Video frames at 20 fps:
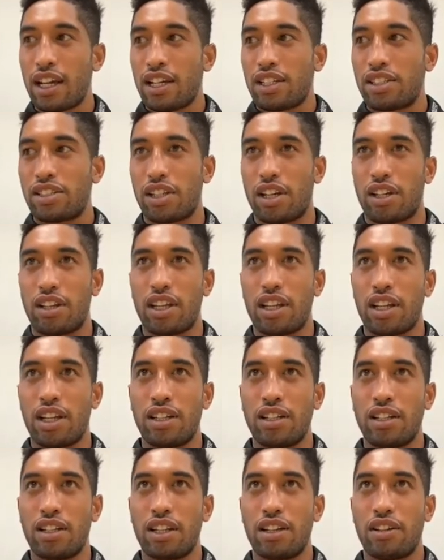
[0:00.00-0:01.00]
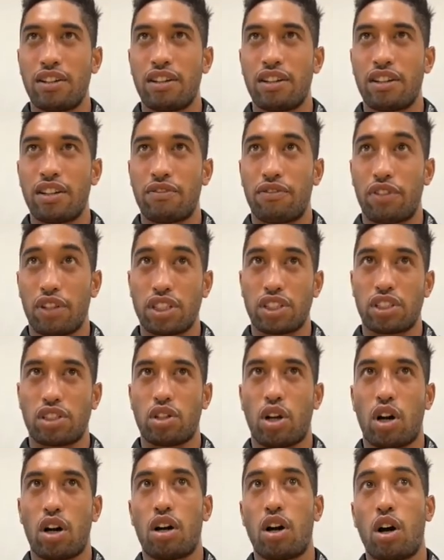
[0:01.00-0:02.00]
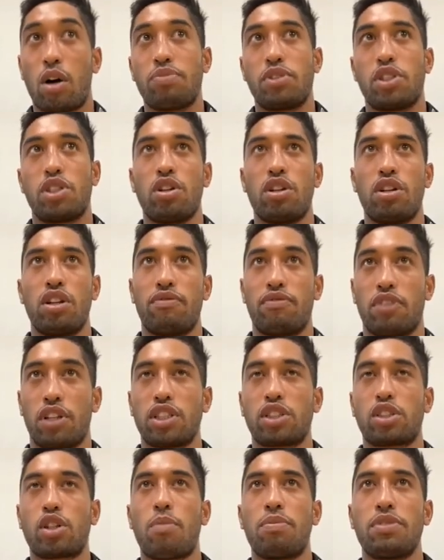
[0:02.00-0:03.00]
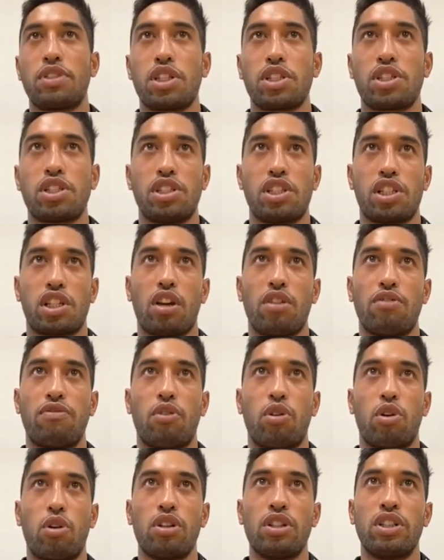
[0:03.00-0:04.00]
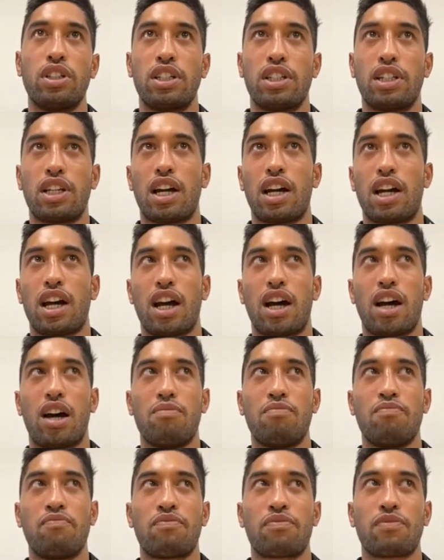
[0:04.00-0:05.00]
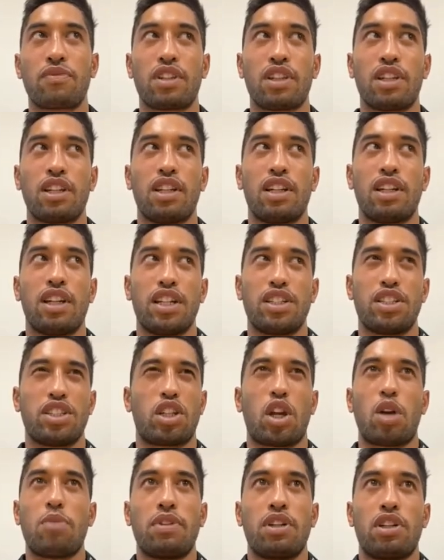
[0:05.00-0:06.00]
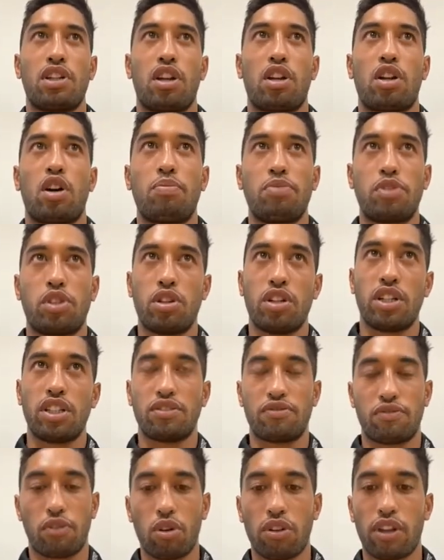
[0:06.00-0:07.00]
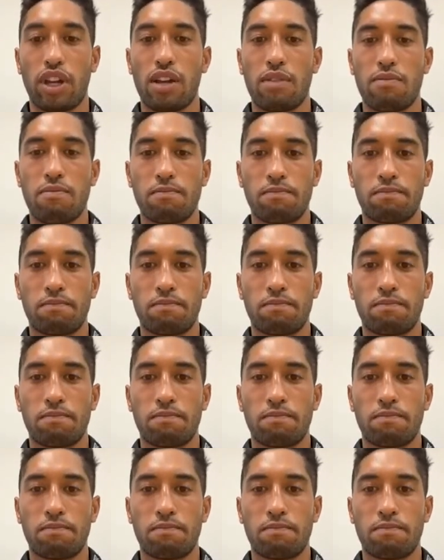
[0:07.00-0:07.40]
So then, for this opportunity, for this competition to go forward, um, it just opened a lot of opportunities for that